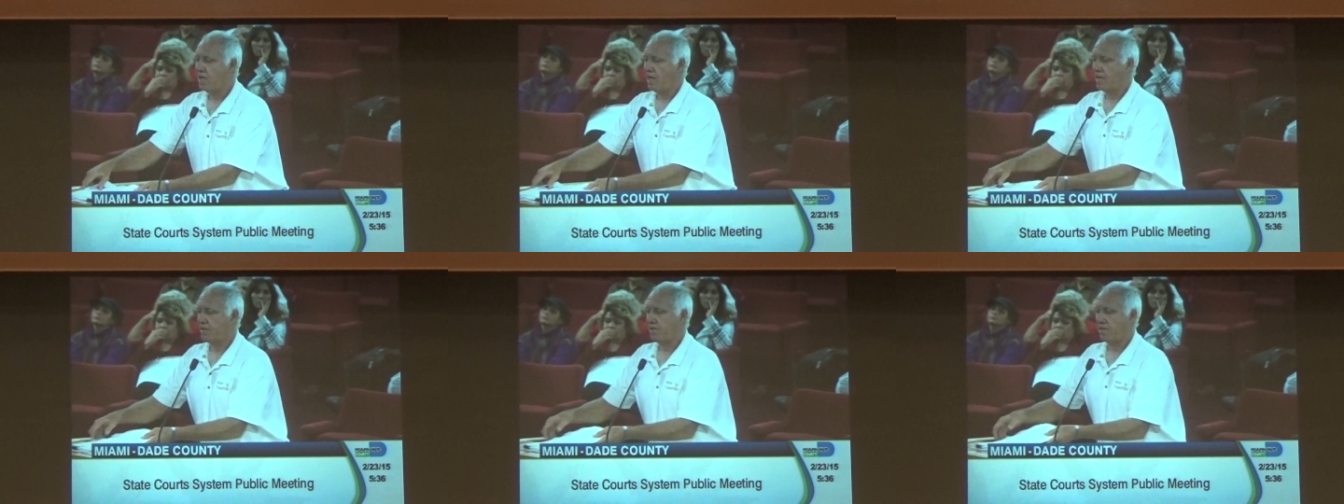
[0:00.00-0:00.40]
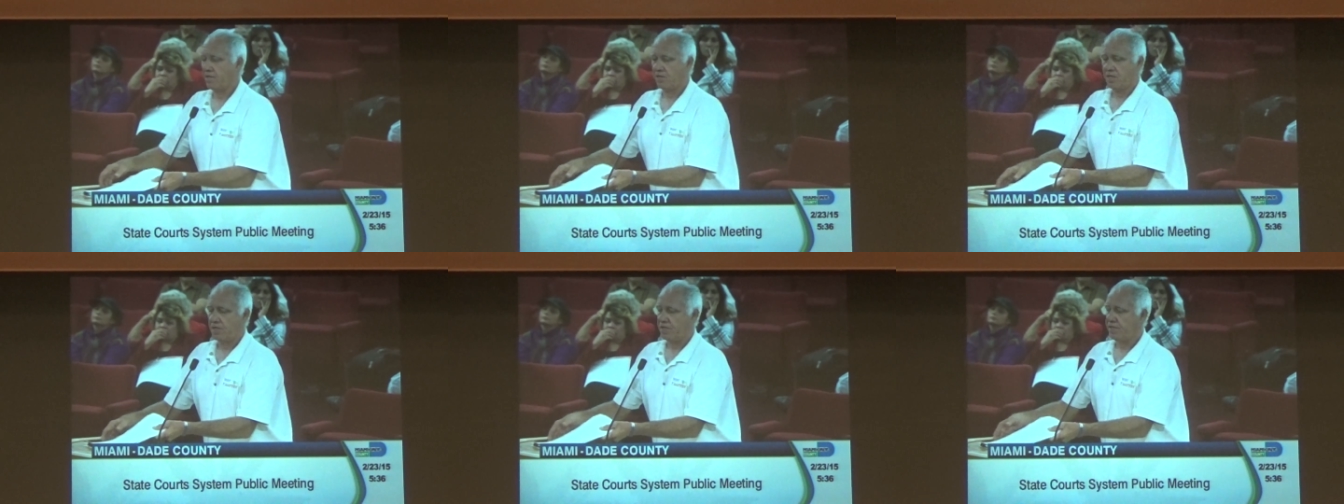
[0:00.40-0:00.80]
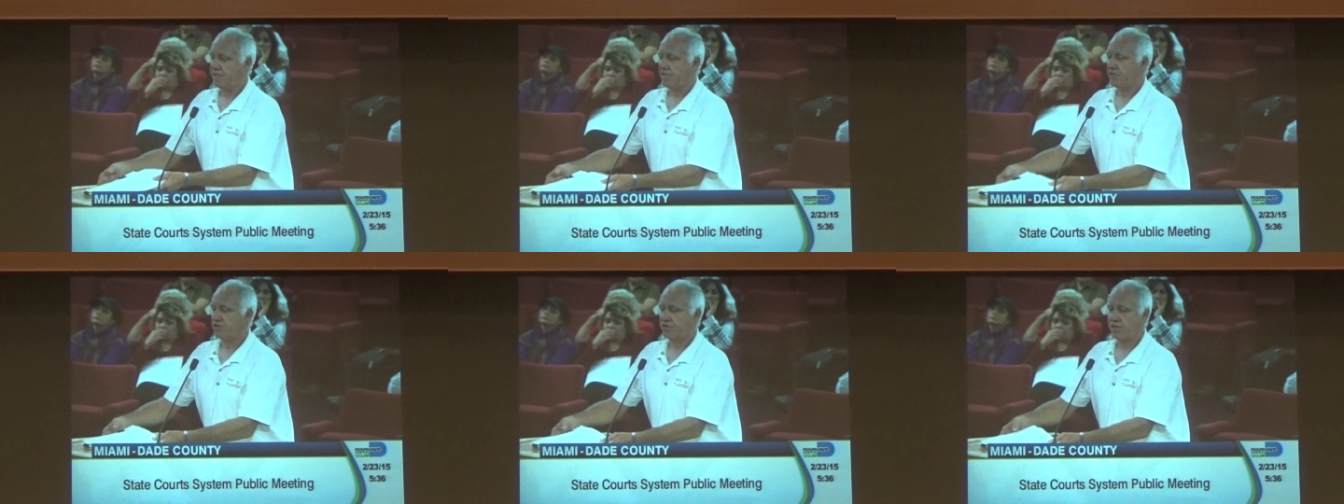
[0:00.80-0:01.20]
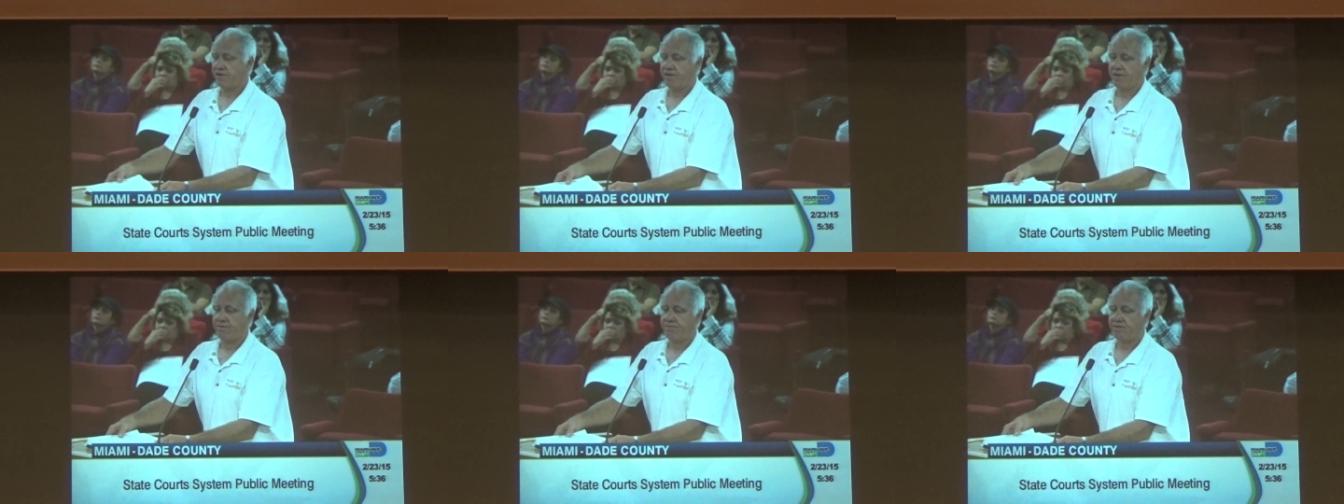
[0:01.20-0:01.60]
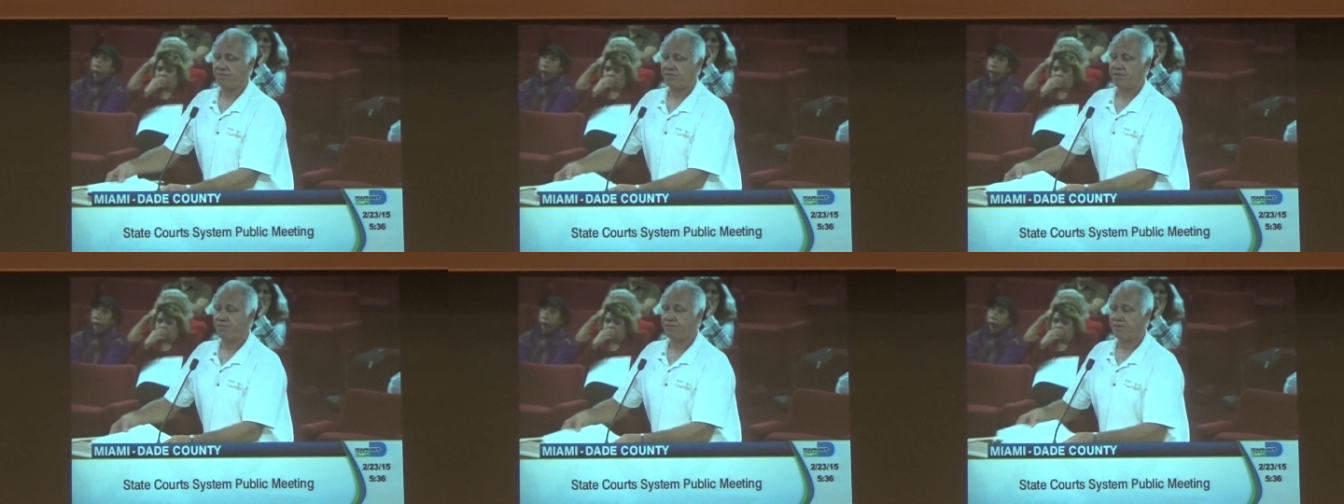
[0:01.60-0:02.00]
I think you need to start at a
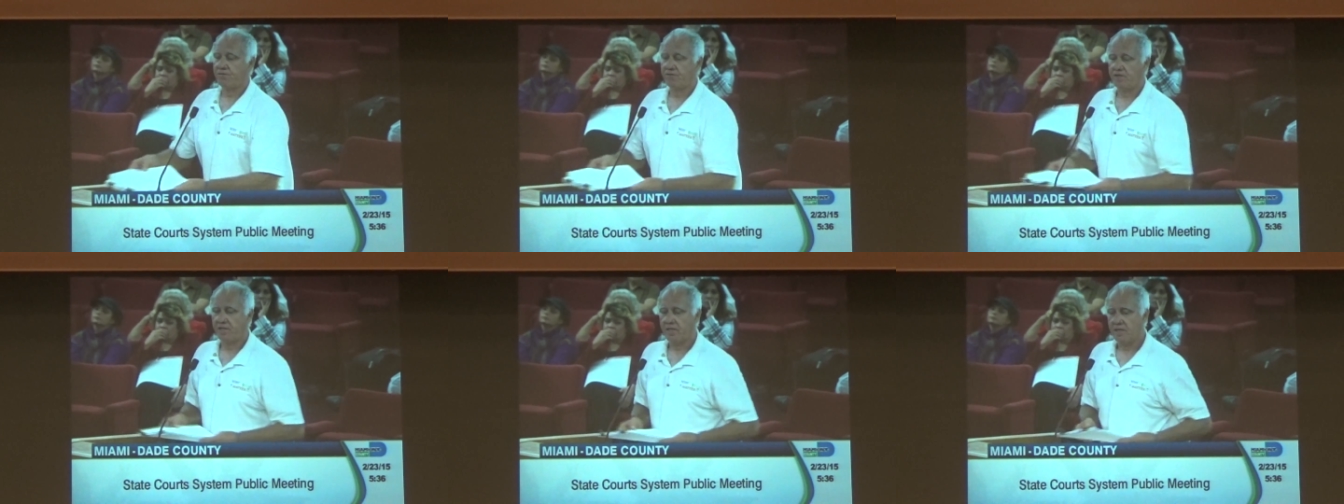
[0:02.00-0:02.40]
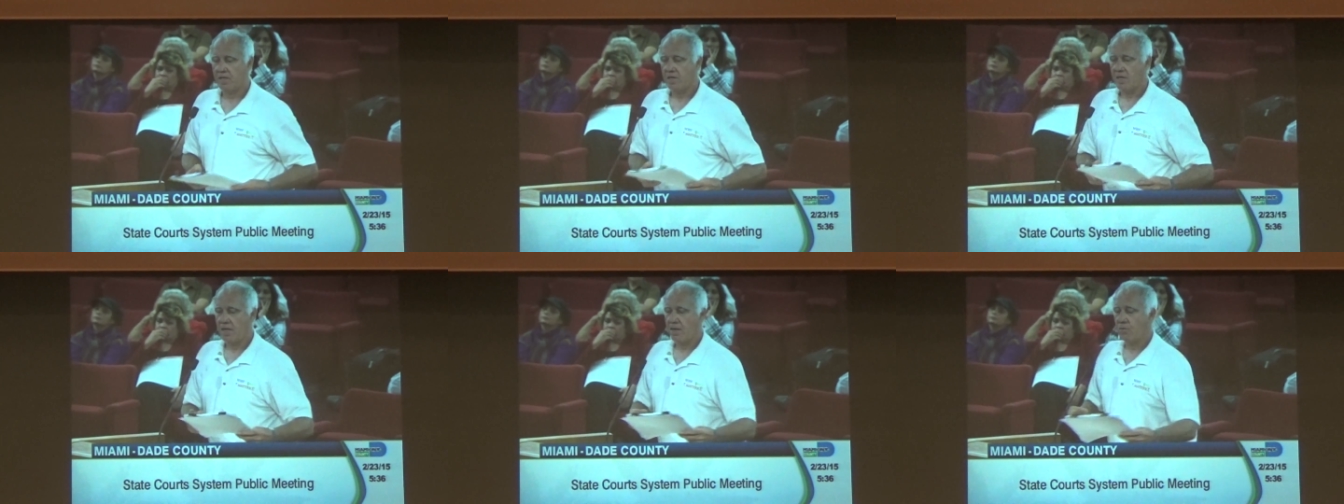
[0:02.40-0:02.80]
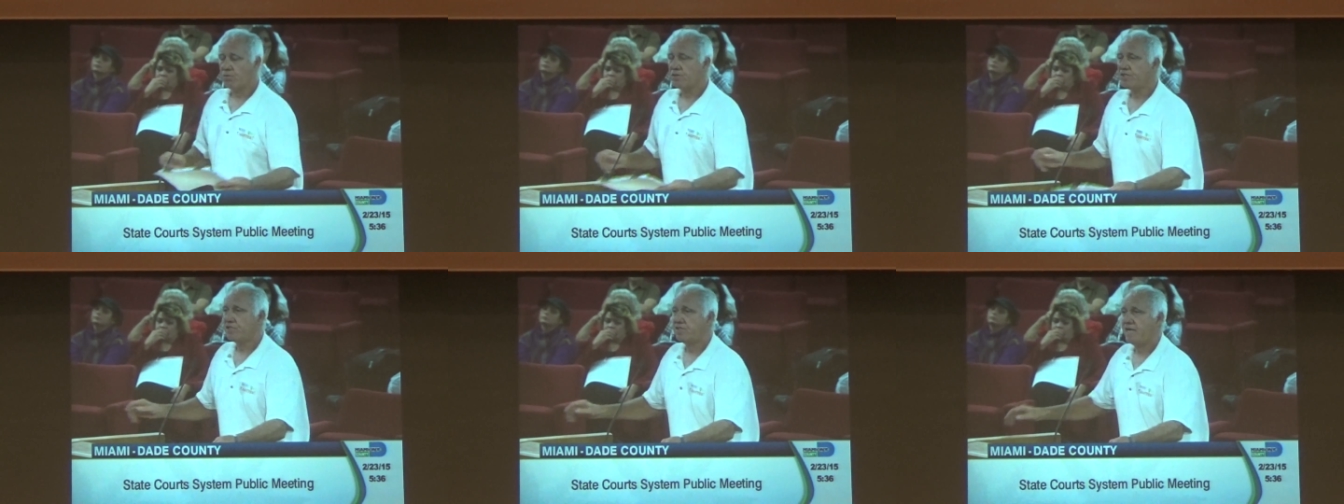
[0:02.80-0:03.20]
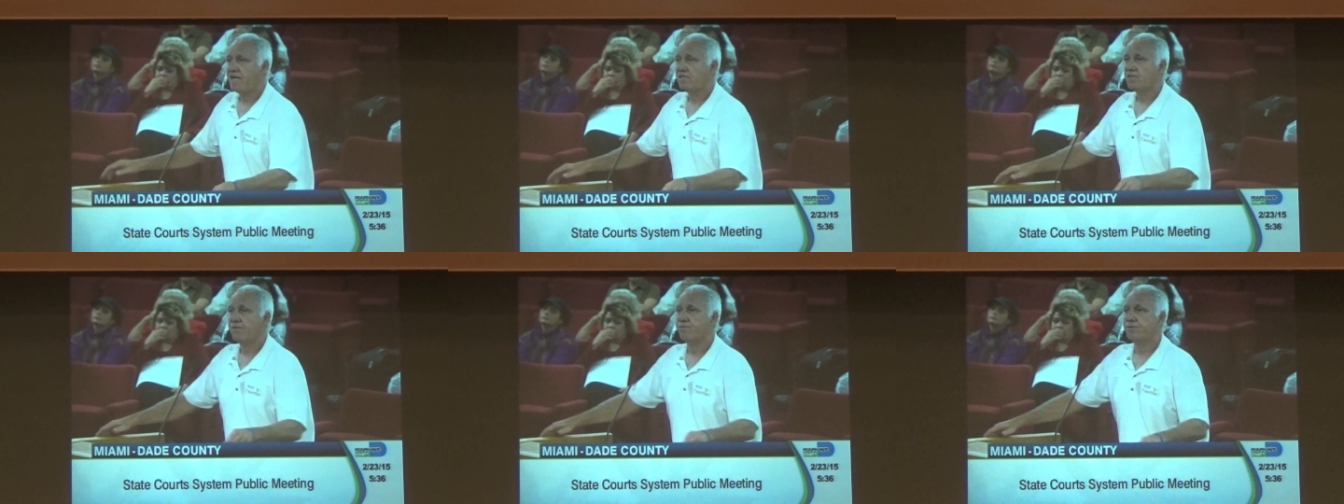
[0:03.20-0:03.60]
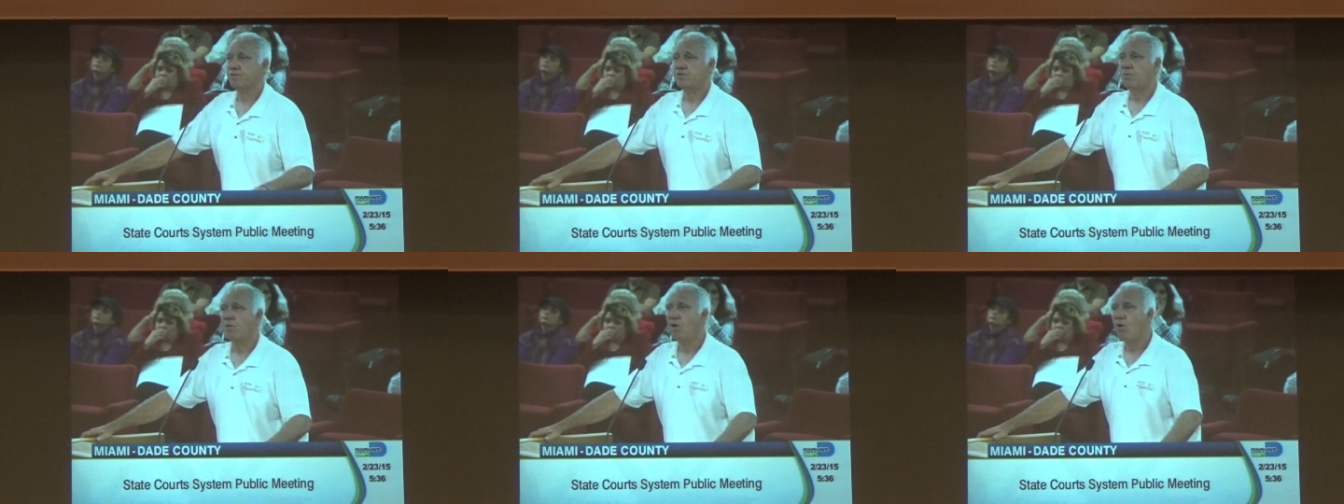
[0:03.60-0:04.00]
50-50. And we're just asking for
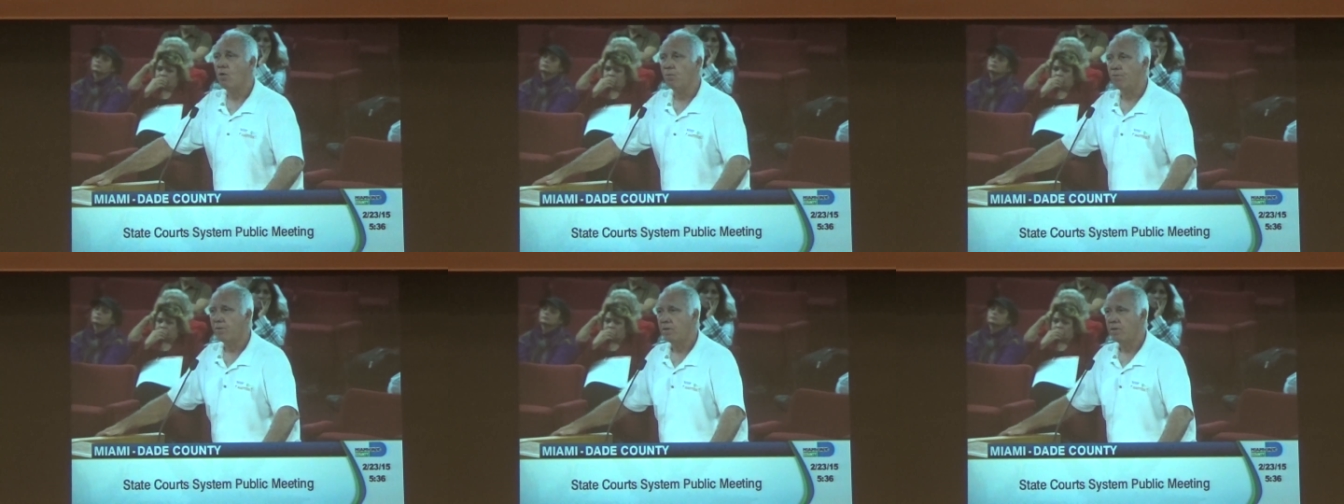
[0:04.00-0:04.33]
some hope.